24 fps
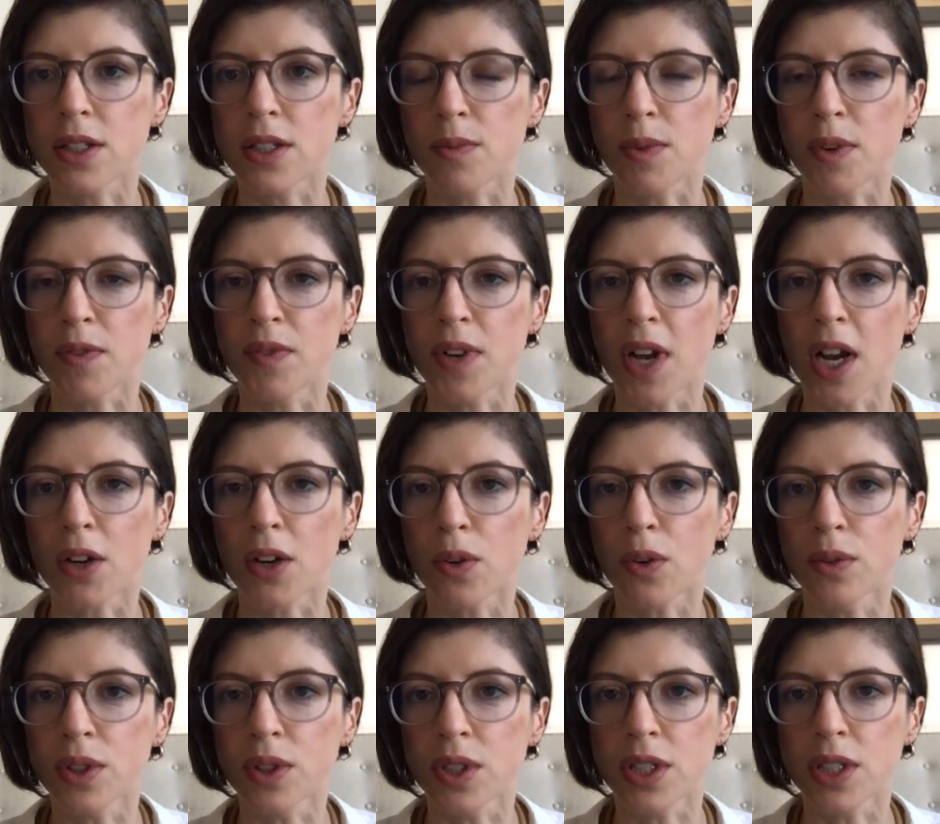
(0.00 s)
we've not
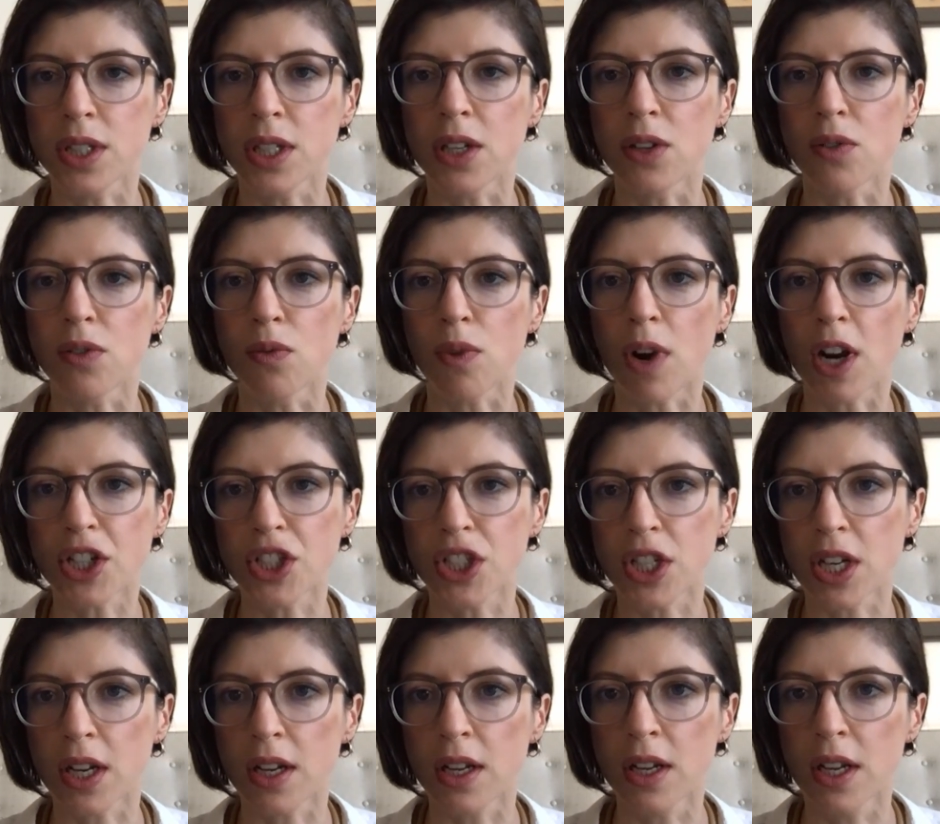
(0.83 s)
only seen
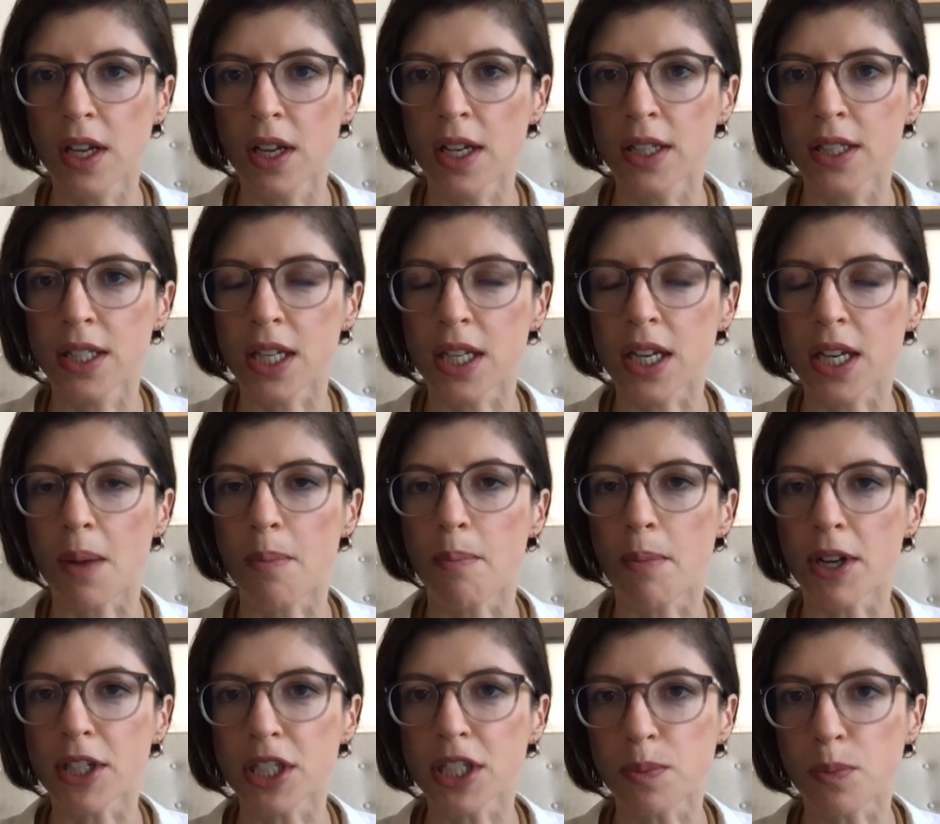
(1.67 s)
Russia take a
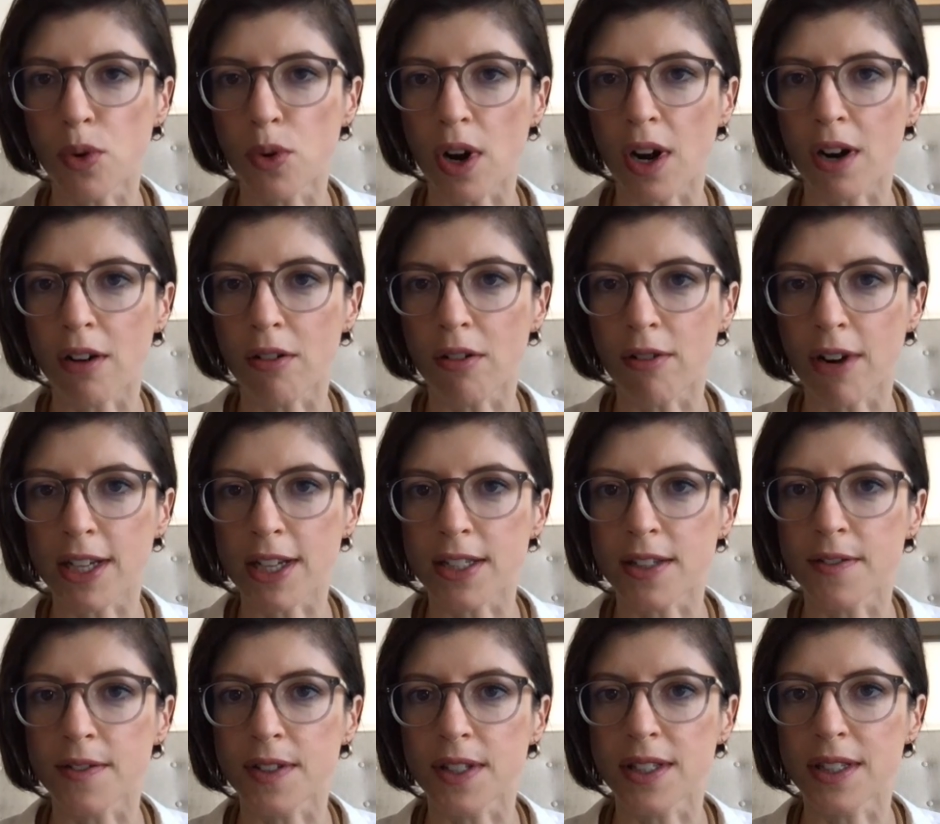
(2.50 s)
much more
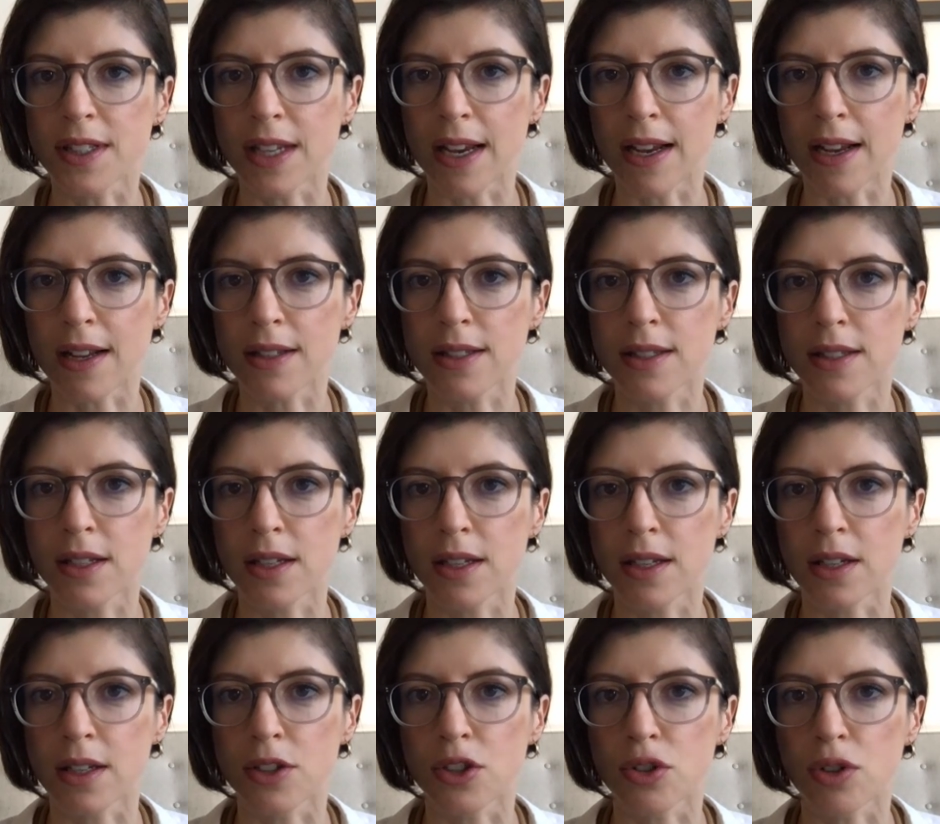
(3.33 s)
aggressive stance
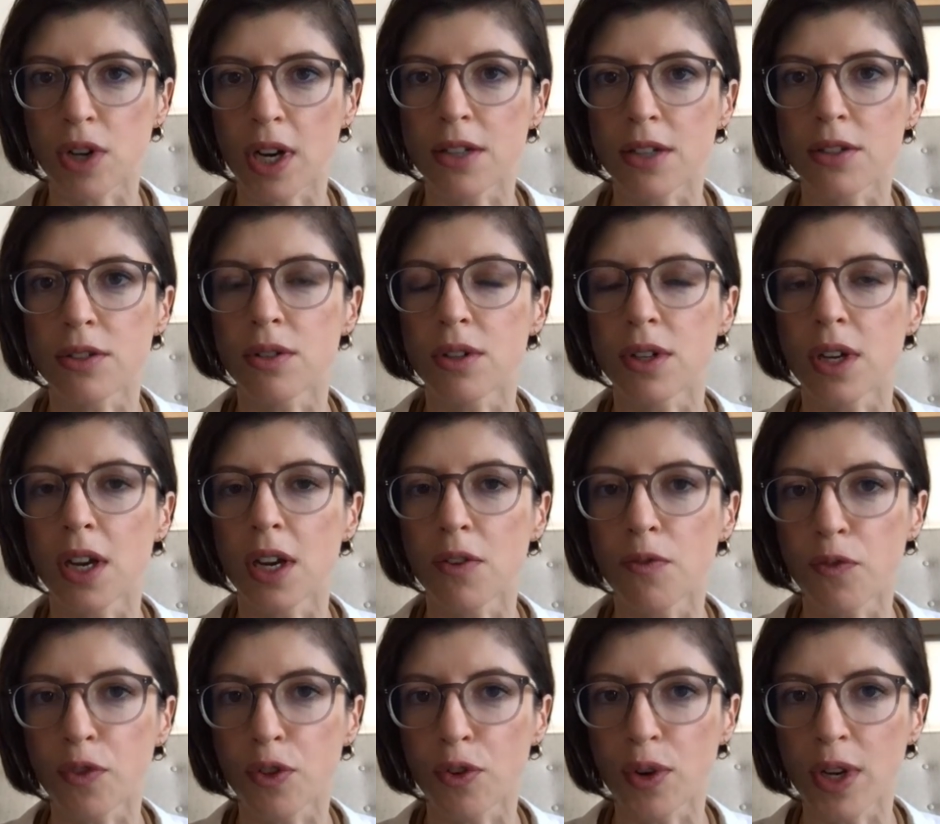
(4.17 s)
in trying to
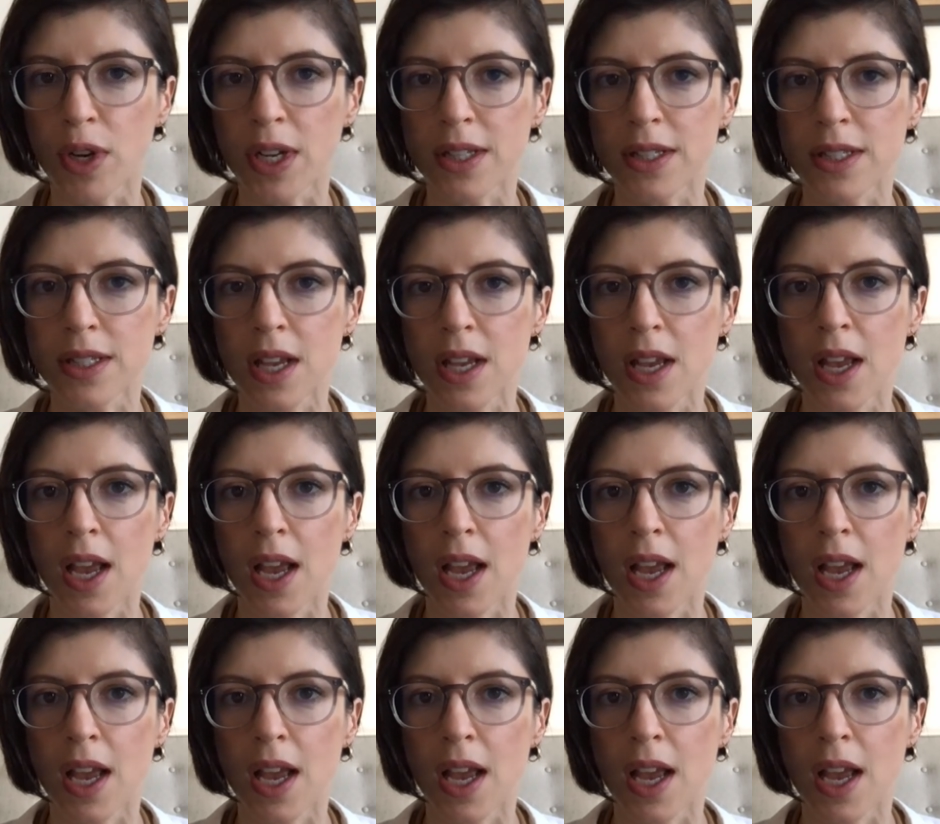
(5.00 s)
influence